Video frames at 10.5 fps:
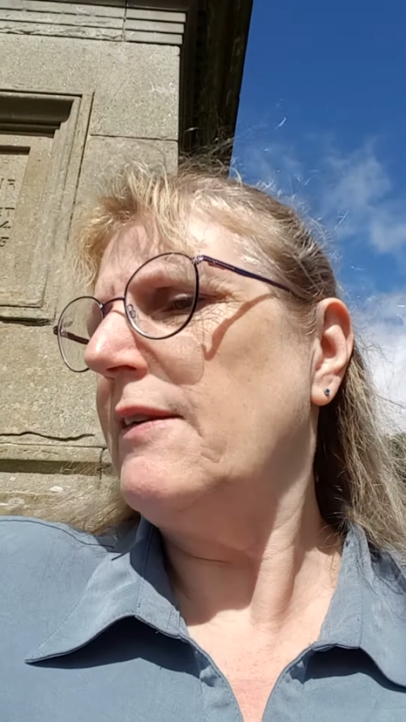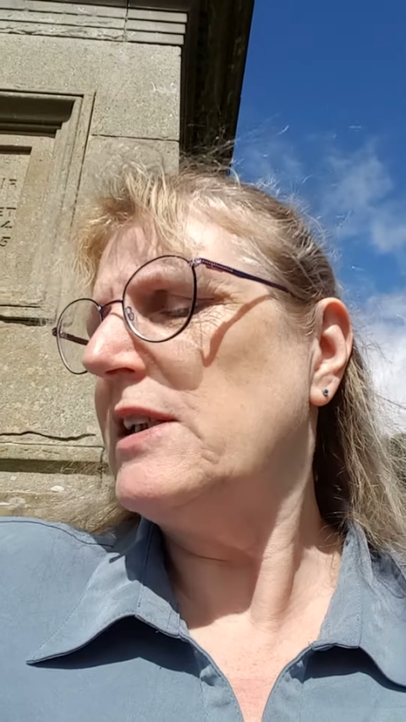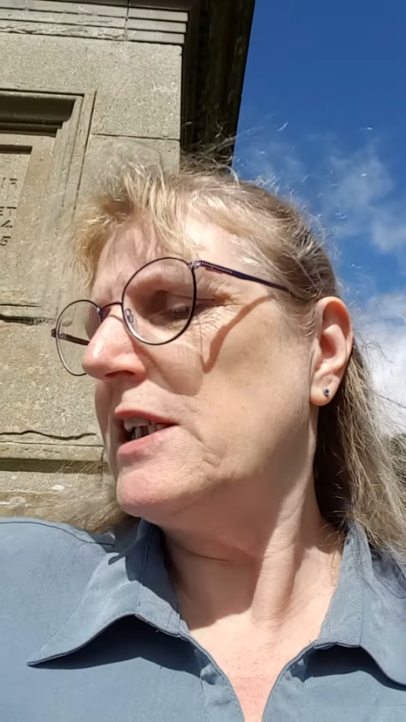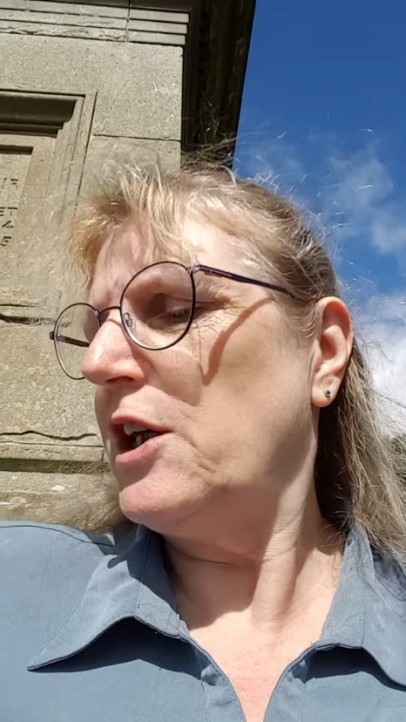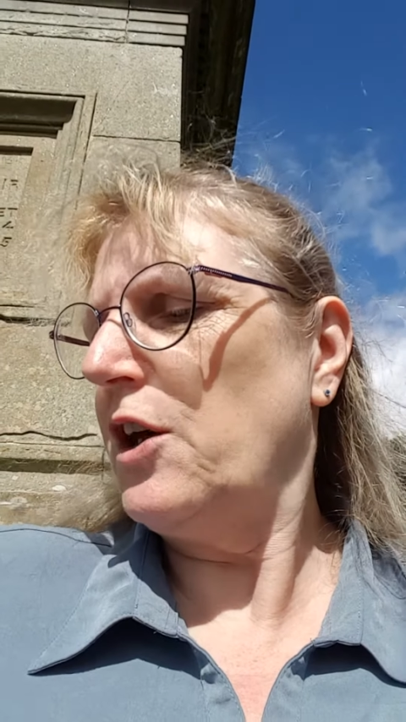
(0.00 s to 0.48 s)

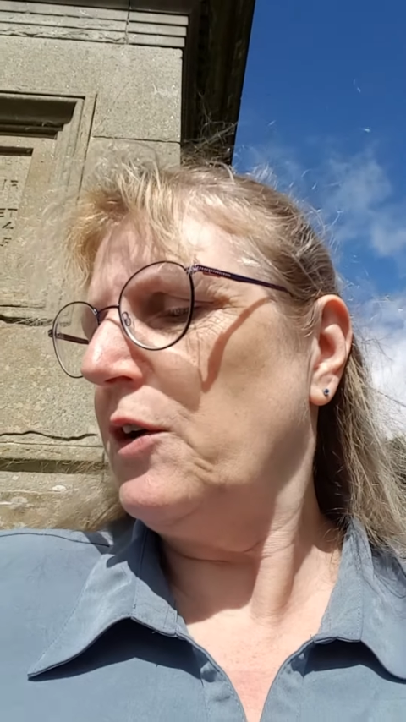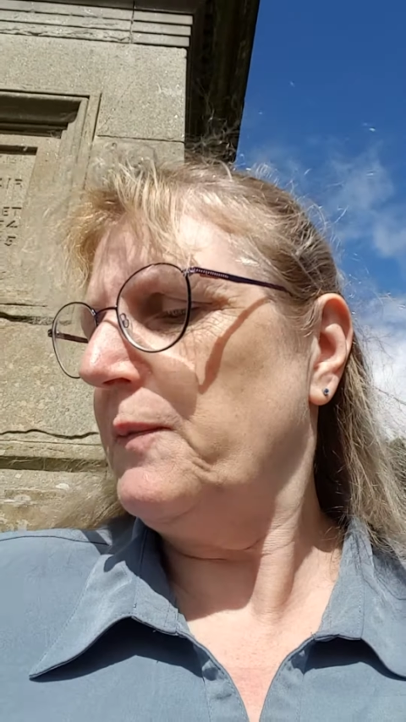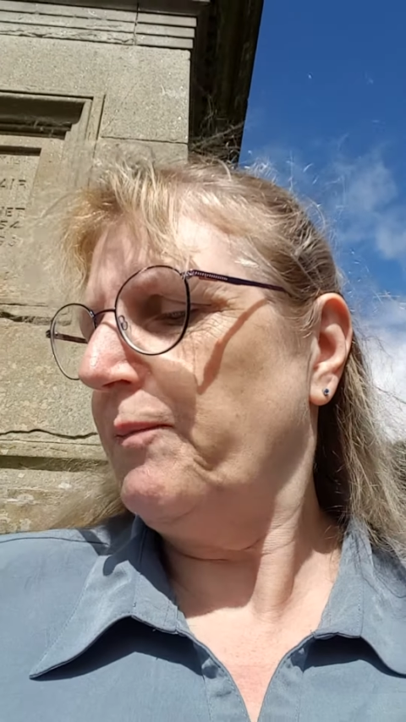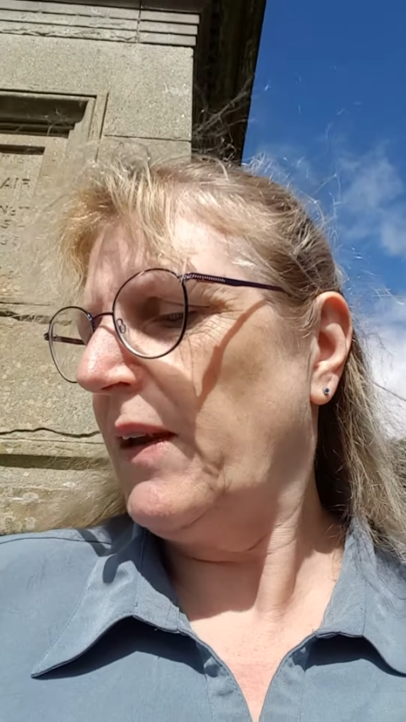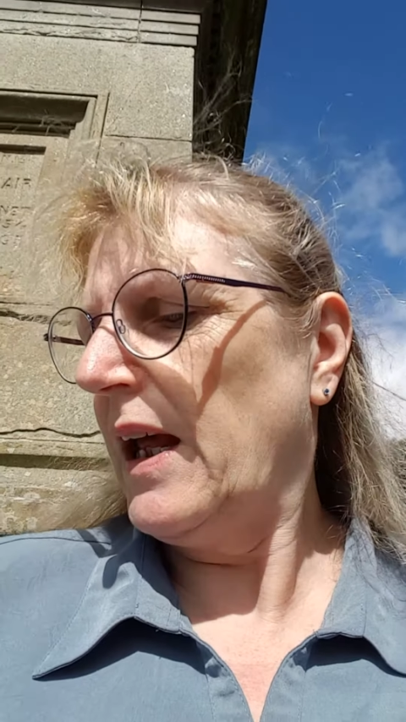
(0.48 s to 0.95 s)
Levesque,
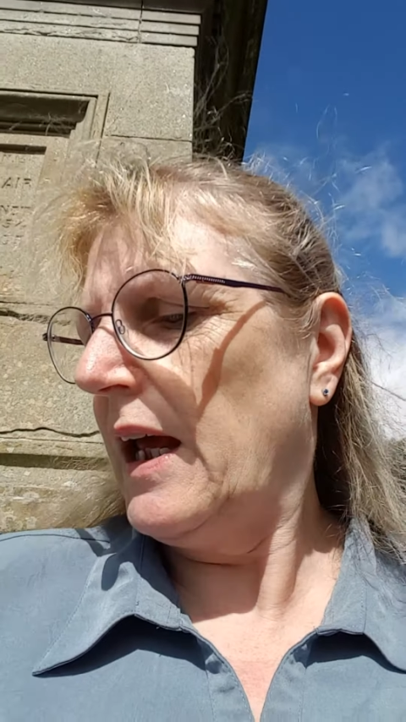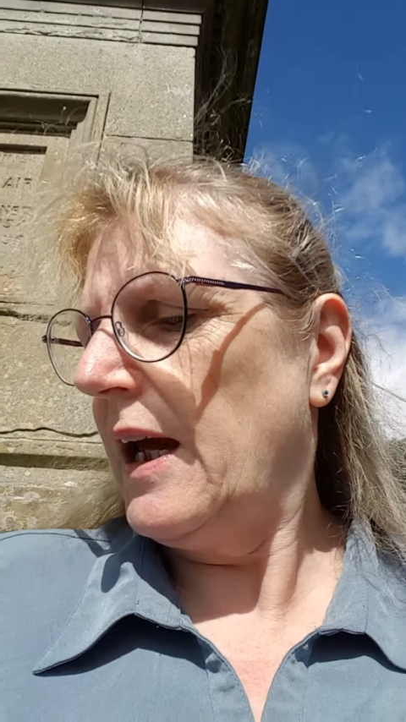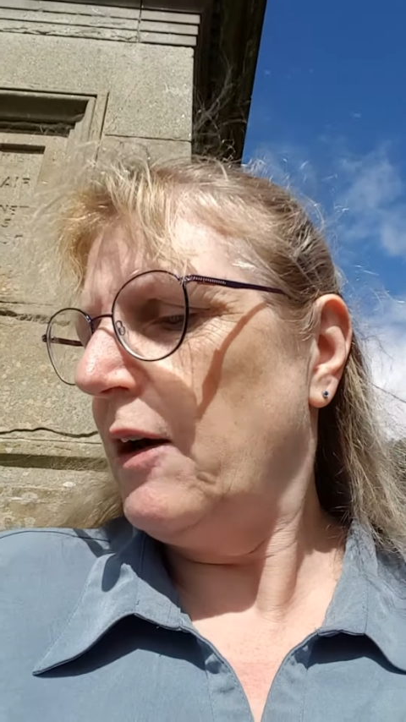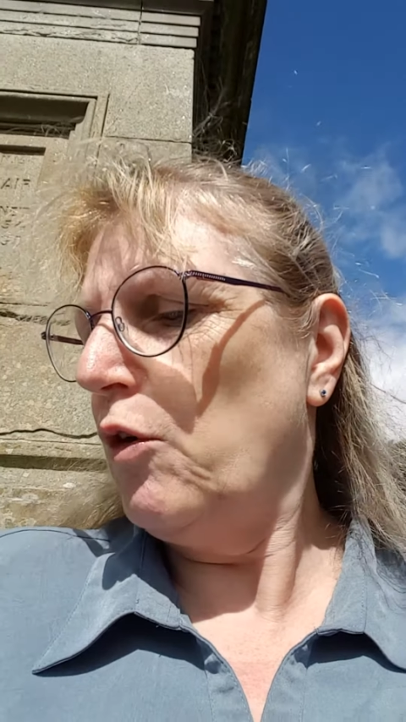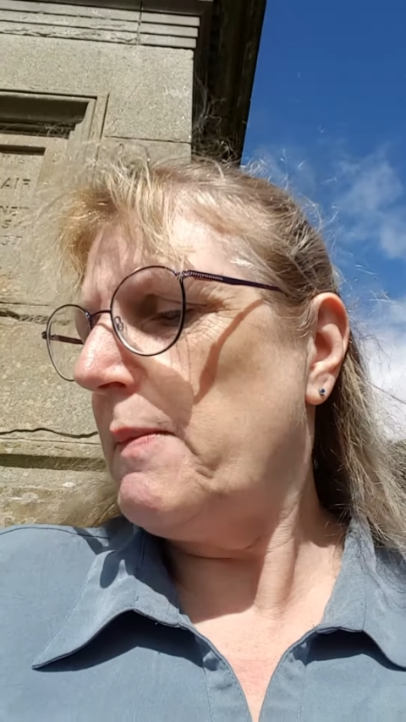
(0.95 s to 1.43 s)

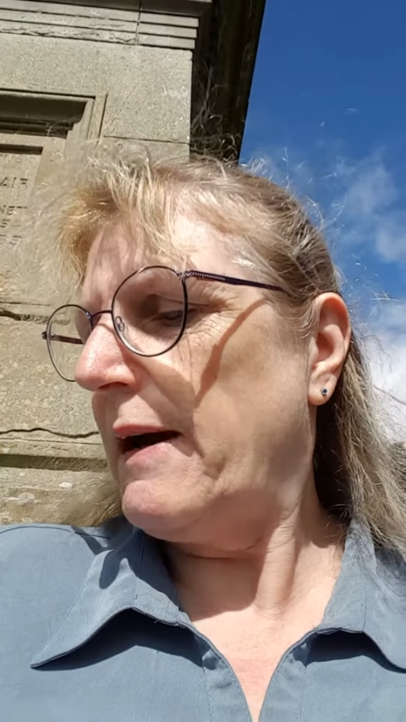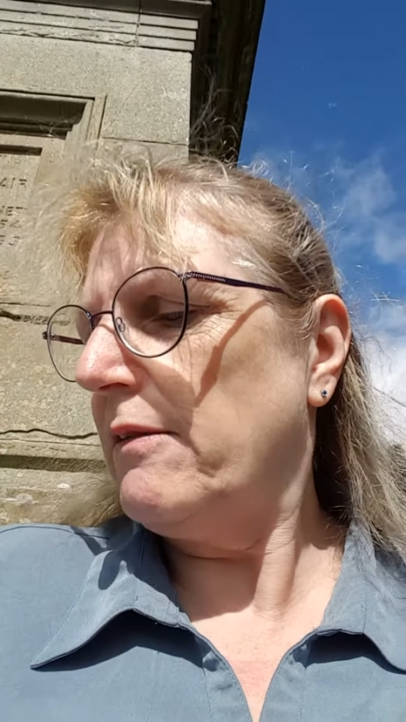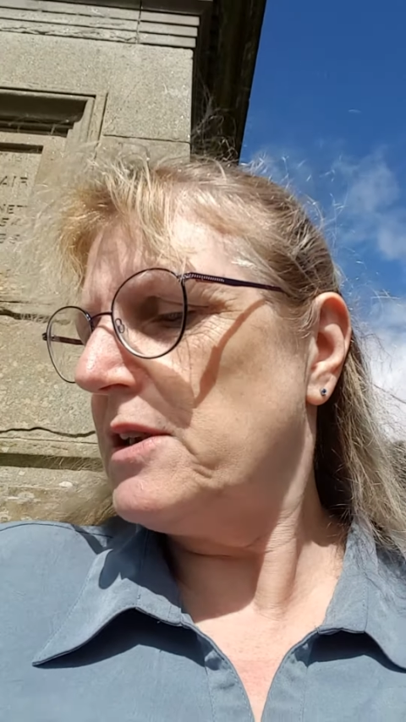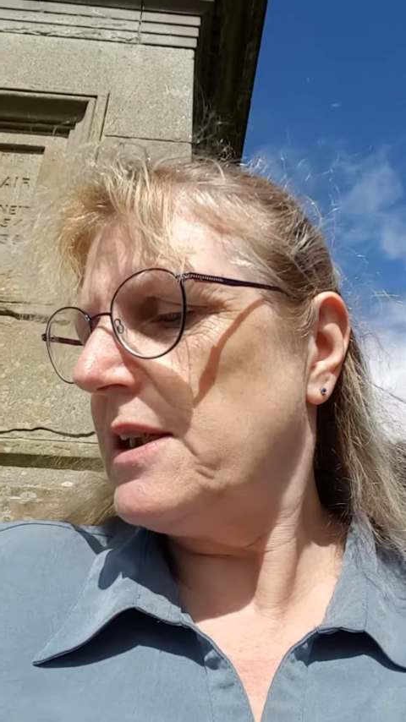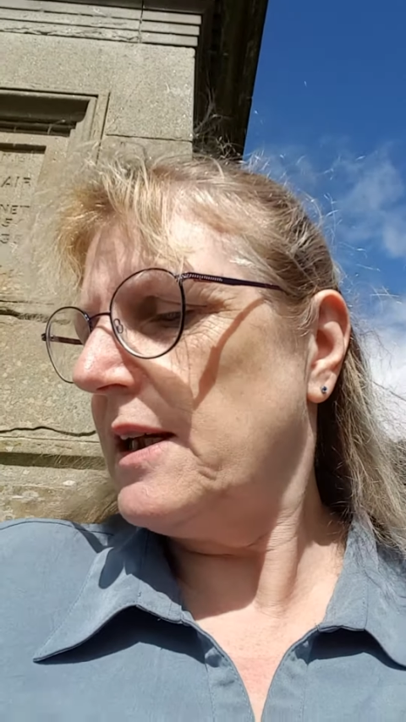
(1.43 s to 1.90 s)
all
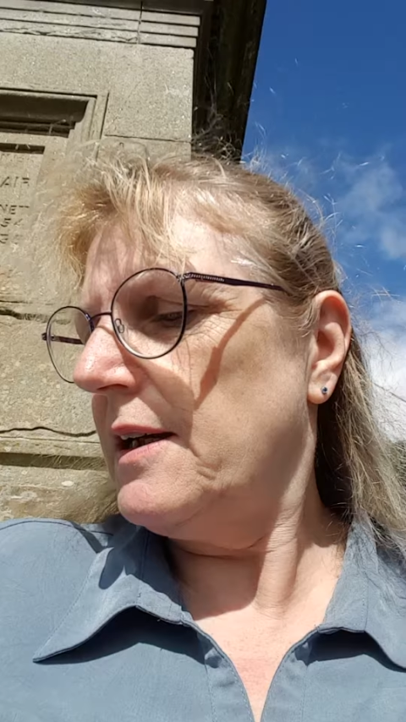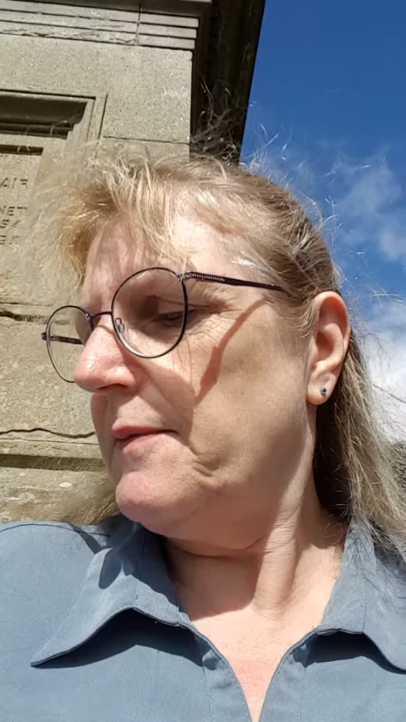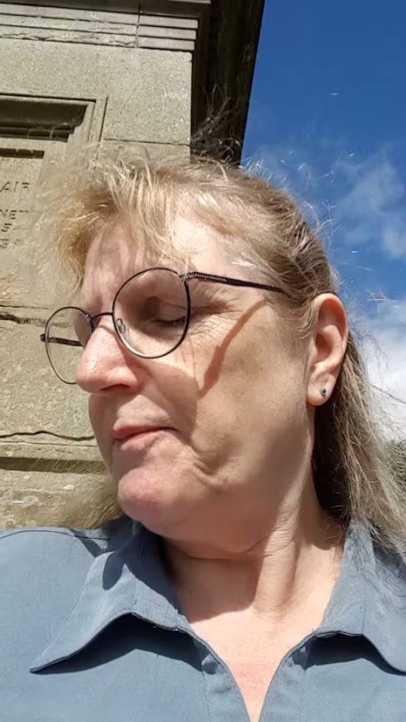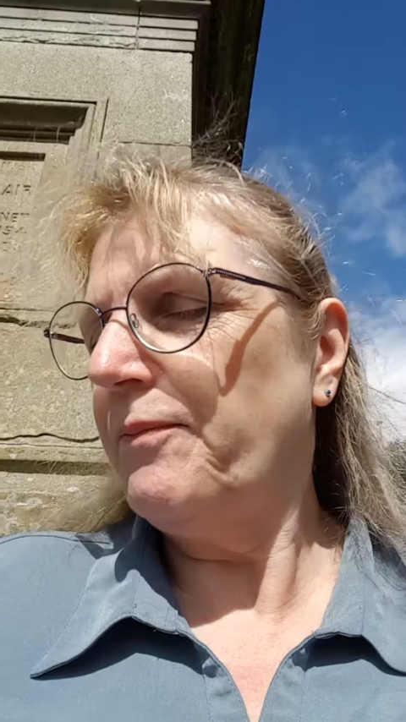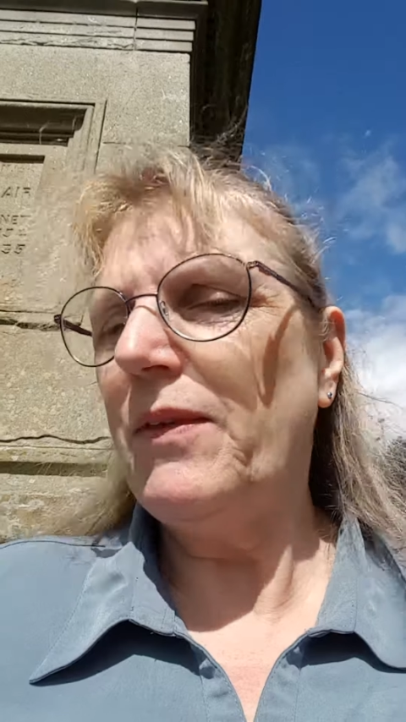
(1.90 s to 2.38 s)
about uh,